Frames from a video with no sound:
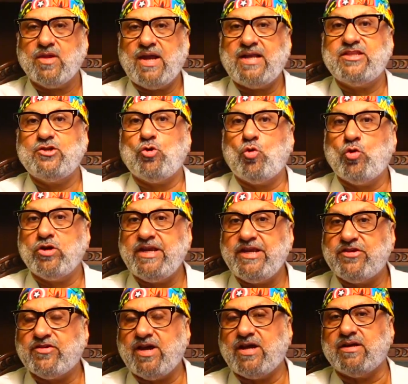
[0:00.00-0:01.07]
and the
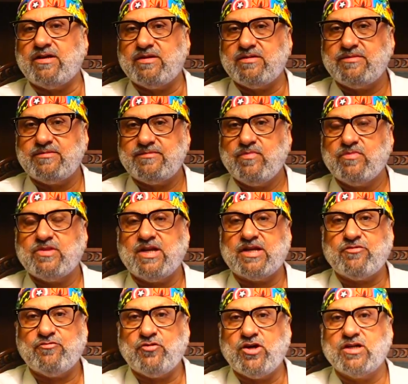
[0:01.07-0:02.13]
only drug
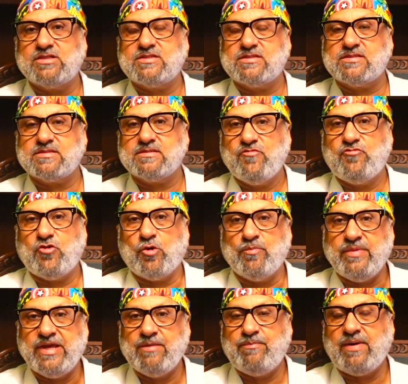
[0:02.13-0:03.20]
that works for
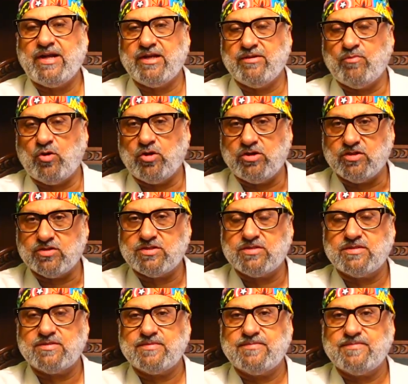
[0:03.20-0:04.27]
male pattern
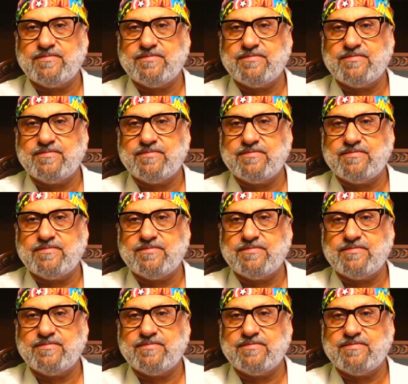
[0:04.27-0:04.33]
baldness.